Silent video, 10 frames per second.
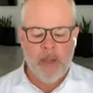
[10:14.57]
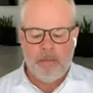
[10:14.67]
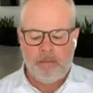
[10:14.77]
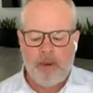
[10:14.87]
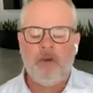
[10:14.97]

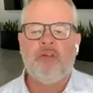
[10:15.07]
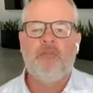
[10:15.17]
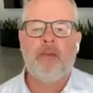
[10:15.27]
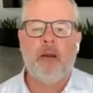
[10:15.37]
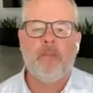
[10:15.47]
Both of
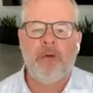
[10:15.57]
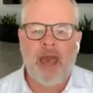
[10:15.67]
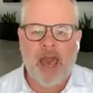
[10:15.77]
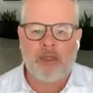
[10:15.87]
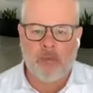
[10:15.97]
them are
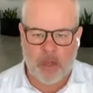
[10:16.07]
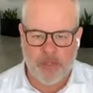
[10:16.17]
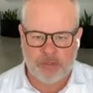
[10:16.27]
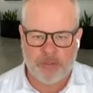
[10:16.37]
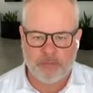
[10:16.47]

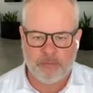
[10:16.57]
pathways.